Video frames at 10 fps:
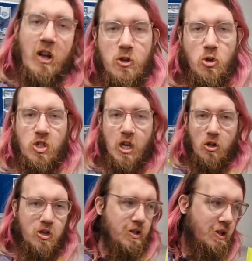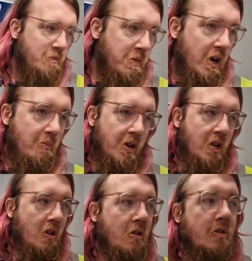I chose yellow because it's a part of my
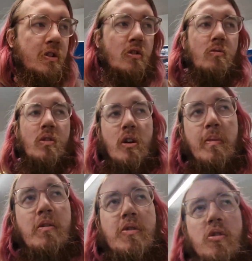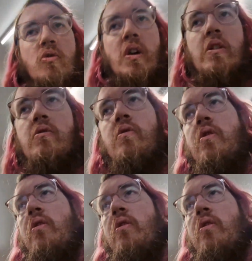colours, so we're about to go out.